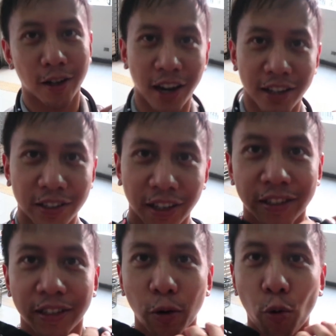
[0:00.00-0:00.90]
Guys,
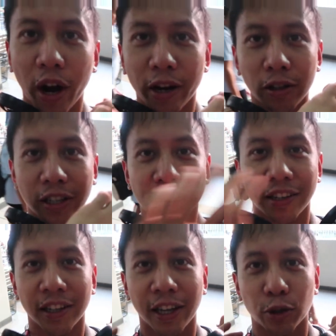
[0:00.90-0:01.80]
it's a wireless
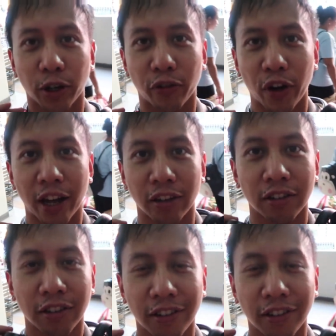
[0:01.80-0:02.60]
electric fan.